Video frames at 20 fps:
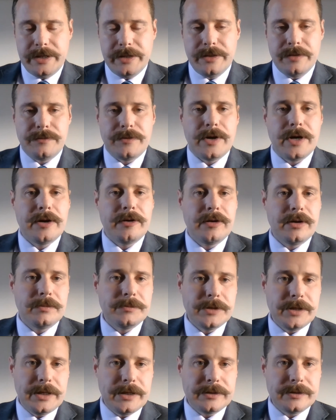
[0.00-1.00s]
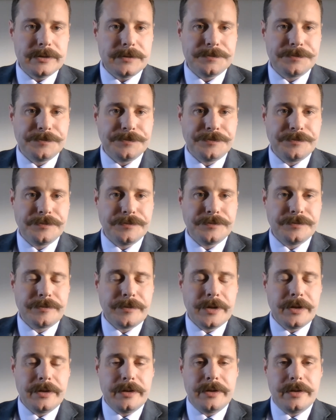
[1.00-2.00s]
in the Firearms Act.
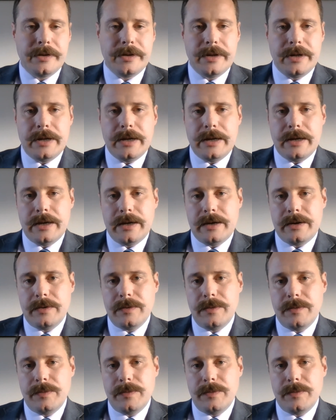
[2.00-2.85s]
Uh,